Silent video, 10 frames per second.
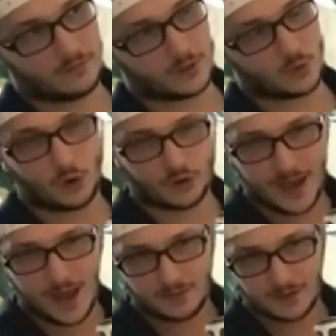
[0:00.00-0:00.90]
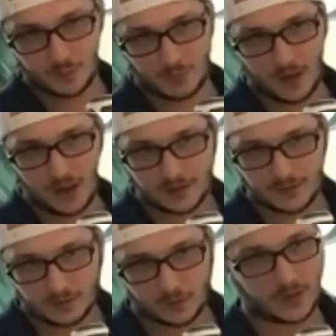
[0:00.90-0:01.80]
you already have it in your
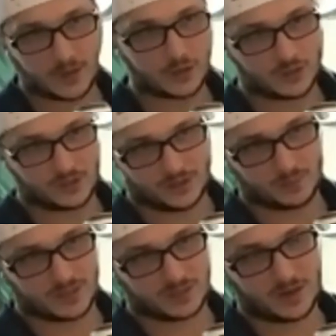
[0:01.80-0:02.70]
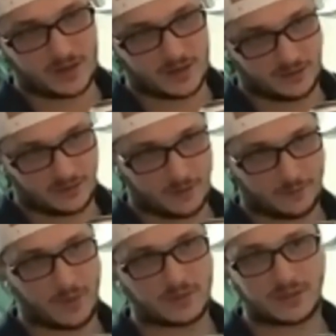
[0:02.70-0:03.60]
mind. Okay, Jesus is the Messiah. You're going to die for
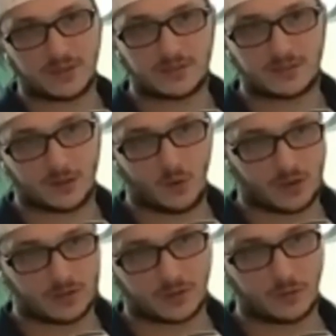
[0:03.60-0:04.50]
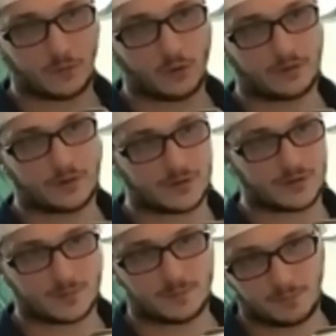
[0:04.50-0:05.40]
my sins, so on and so forth.
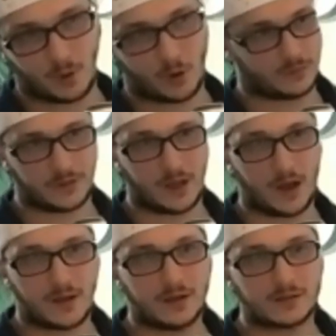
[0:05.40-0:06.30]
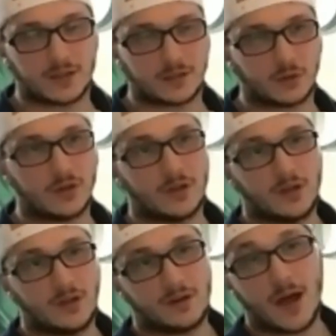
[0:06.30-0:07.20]
He's part of the Godhead, et cetera.
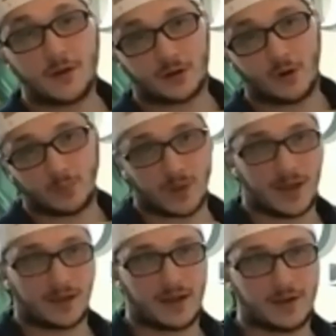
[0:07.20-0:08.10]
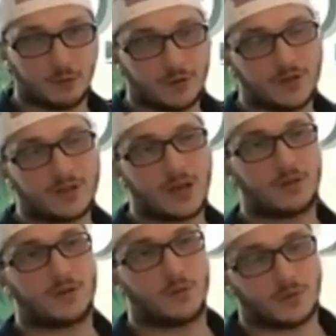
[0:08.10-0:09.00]
Now you're going back and you're reading
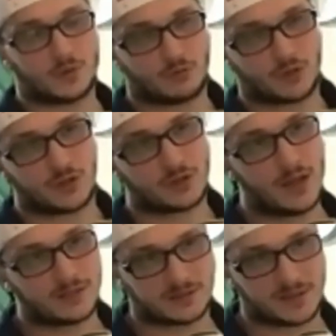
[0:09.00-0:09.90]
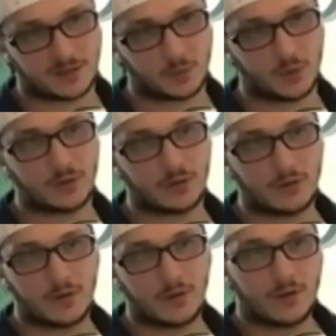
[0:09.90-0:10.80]
everything with those Christian glasses, as it were,
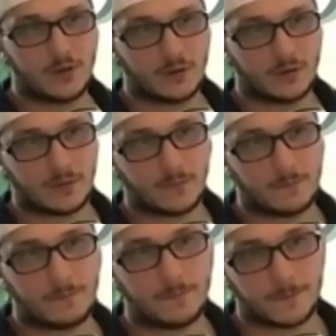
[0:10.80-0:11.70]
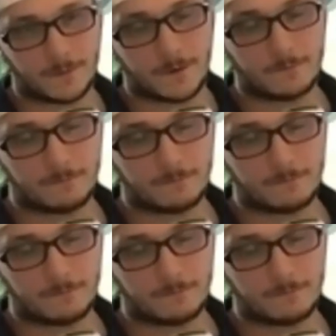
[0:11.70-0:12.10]
you know?